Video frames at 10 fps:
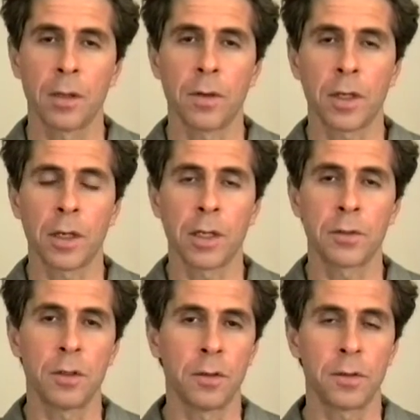the
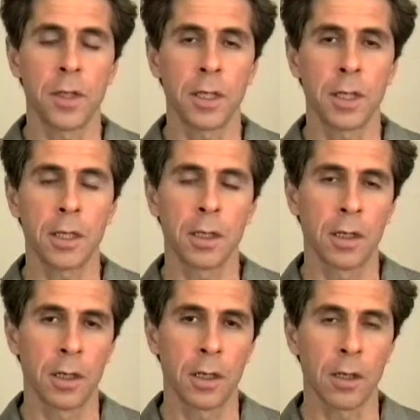constant thinking,
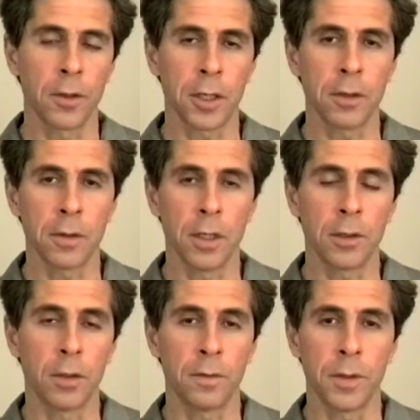looking
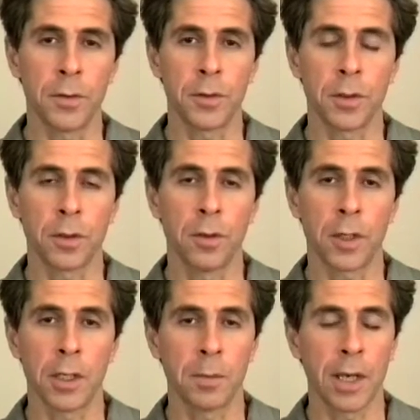into the future,
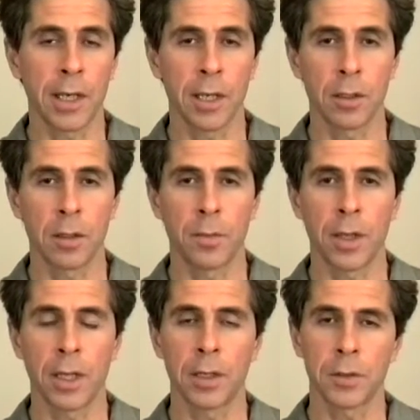looking back into the
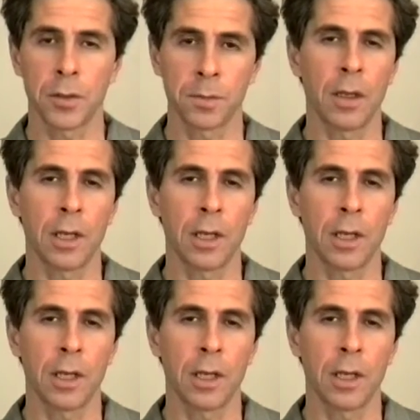past.